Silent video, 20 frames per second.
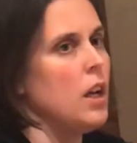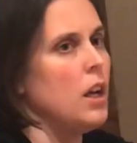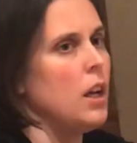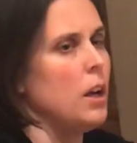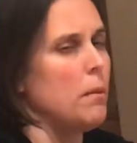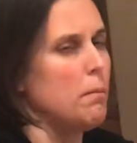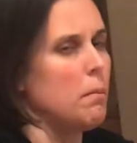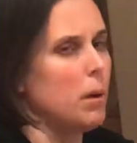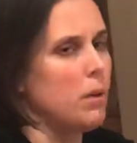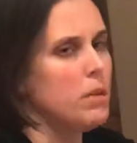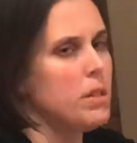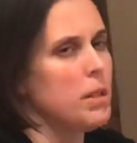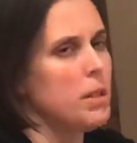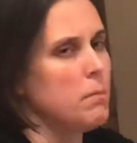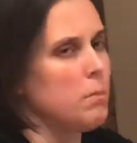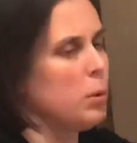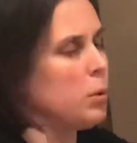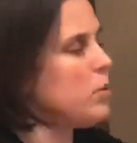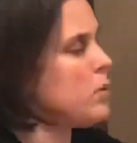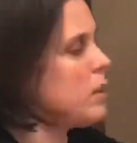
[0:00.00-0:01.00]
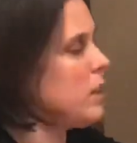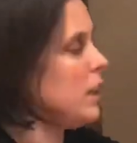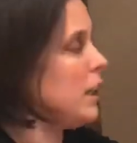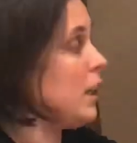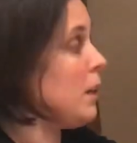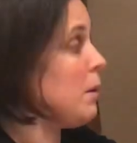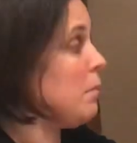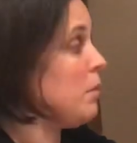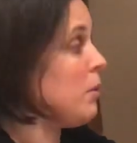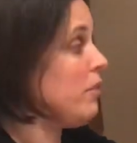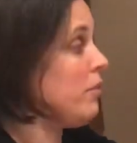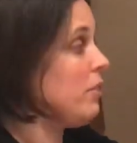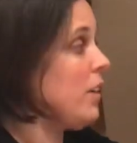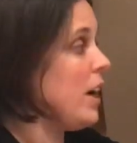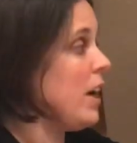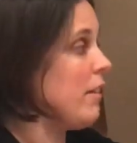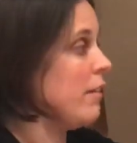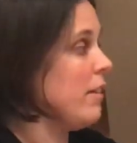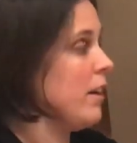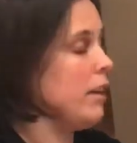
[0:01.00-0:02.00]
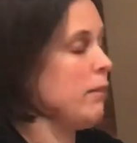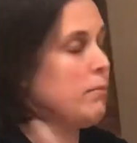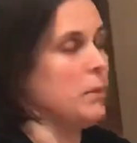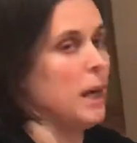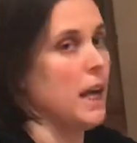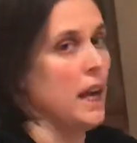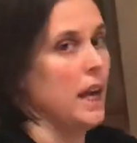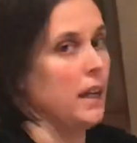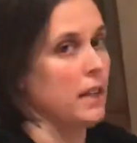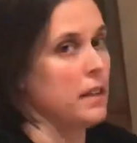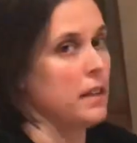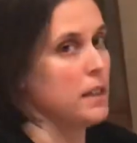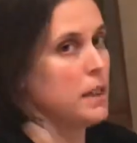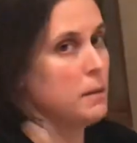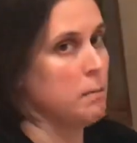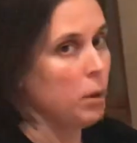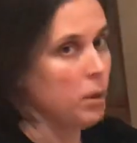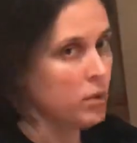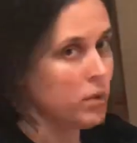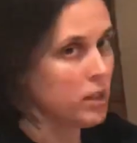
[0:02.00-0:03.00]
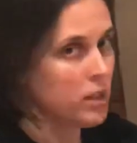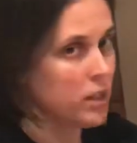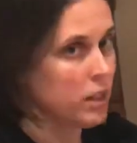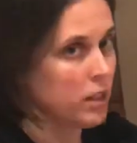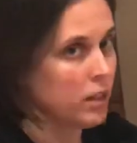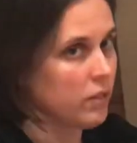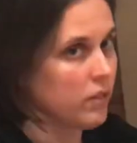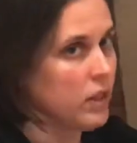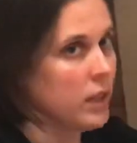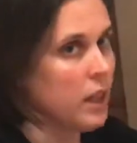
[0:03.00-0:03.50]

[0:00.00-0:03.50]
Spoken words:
and most importantly, I prefer it if my x is positive.